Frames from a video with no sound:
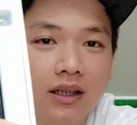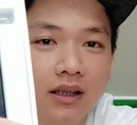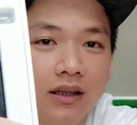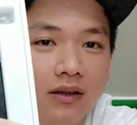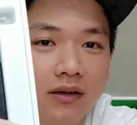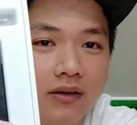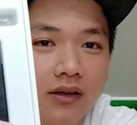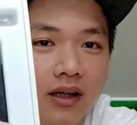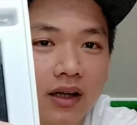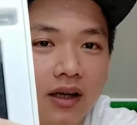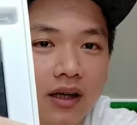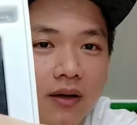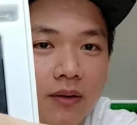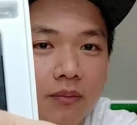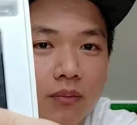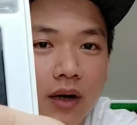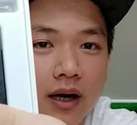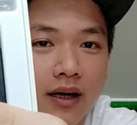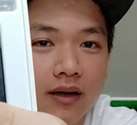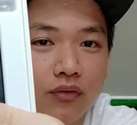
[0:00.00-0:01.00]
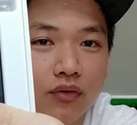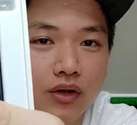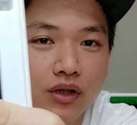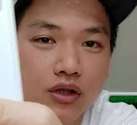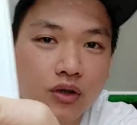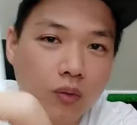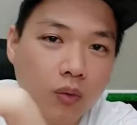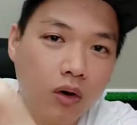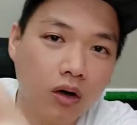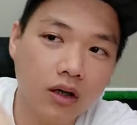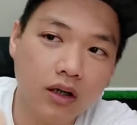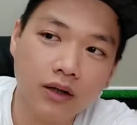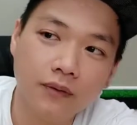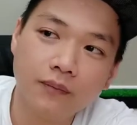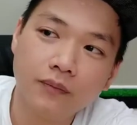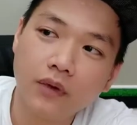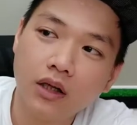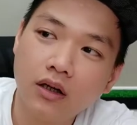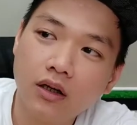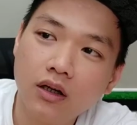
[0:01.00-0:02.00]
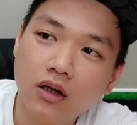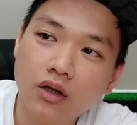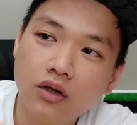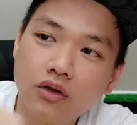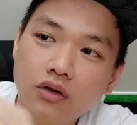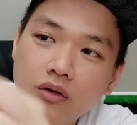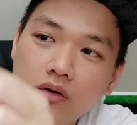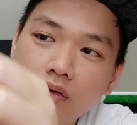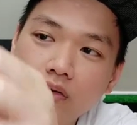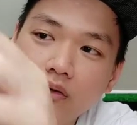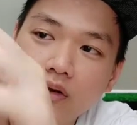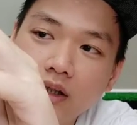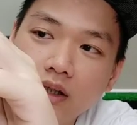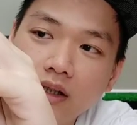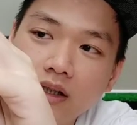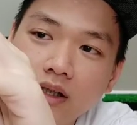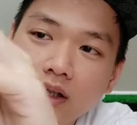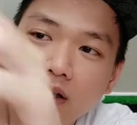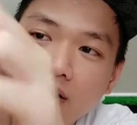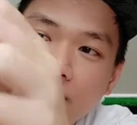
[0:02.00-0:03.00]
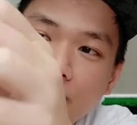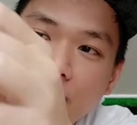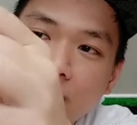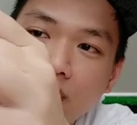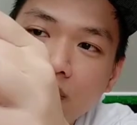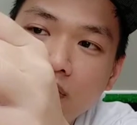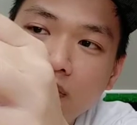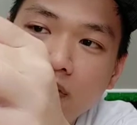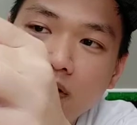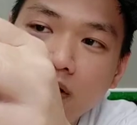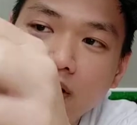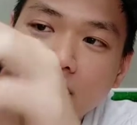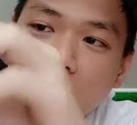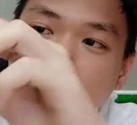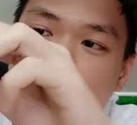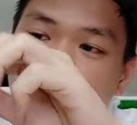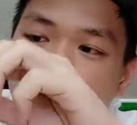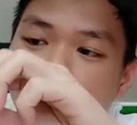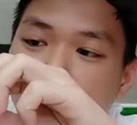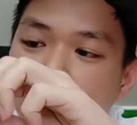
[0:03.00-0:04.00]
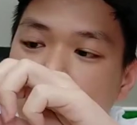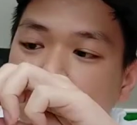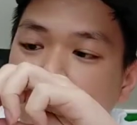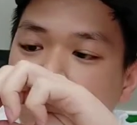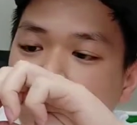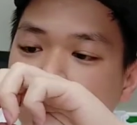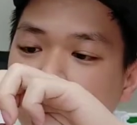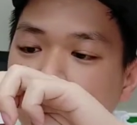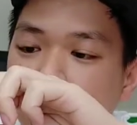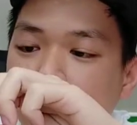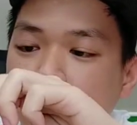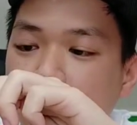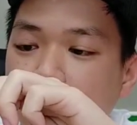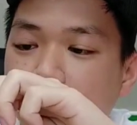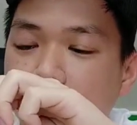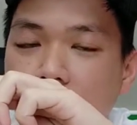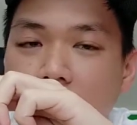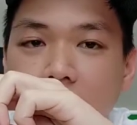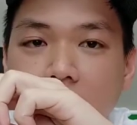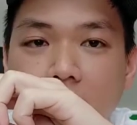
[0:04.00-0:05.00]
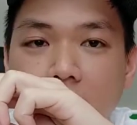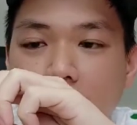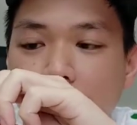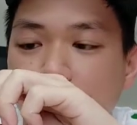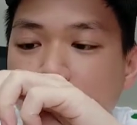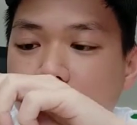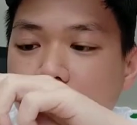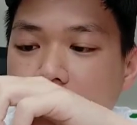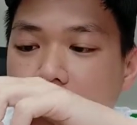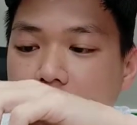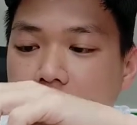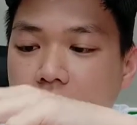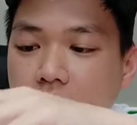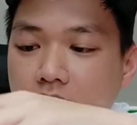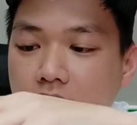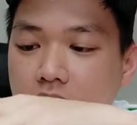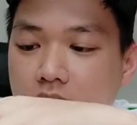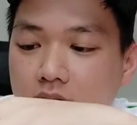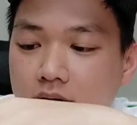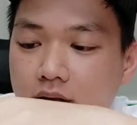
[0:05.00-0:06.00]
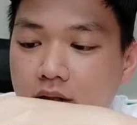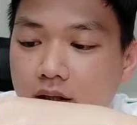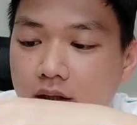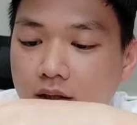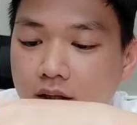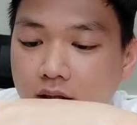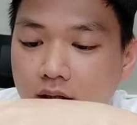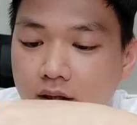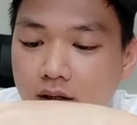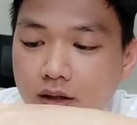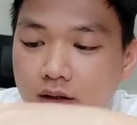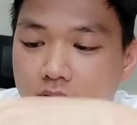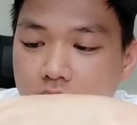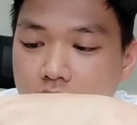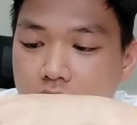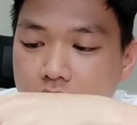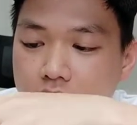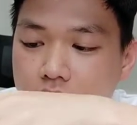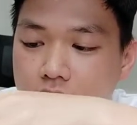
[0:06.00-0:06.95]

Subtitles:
Okay, by Rich Wallet. So they give you this little. Let me take that out.